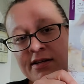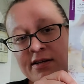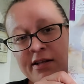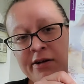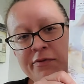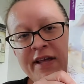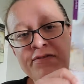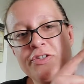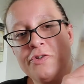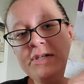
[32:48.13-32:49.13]
You know, they
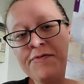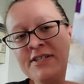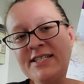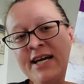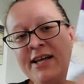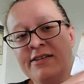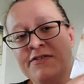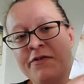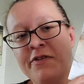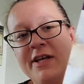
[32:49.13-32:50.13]
have the two different styles
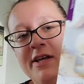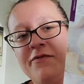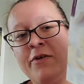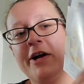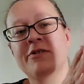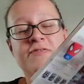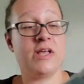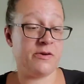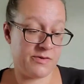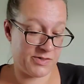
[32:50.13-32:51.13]
for the fragrance
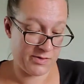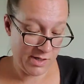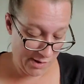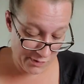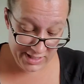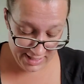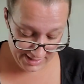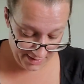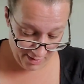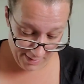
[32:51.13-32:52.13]
flowers. Really
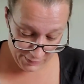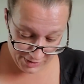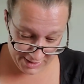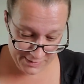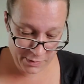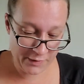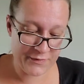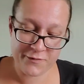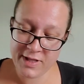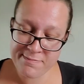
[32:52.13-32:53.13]
nice options.
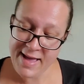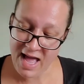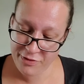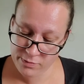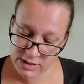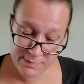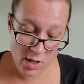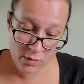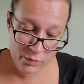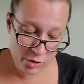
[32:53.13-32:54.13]
Perfect for like bathroom,
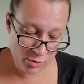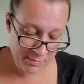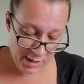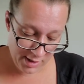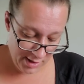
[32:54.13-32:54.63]
small room.